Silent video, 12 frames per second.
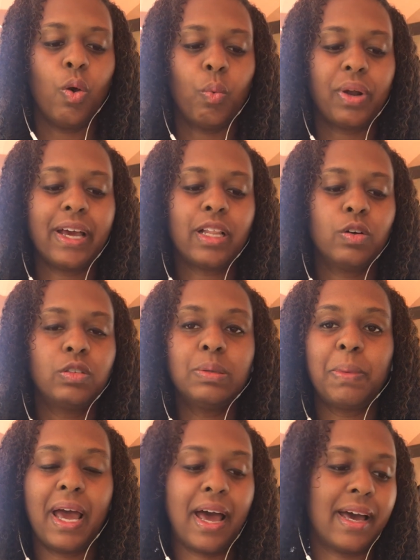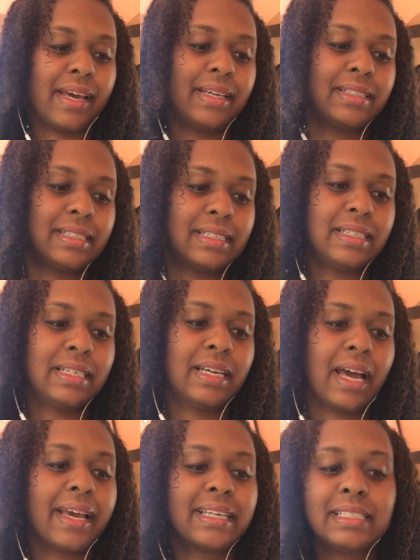When I close my eyes,
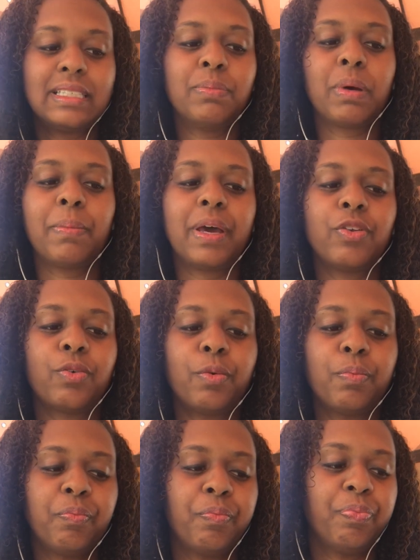I can see my bedroom.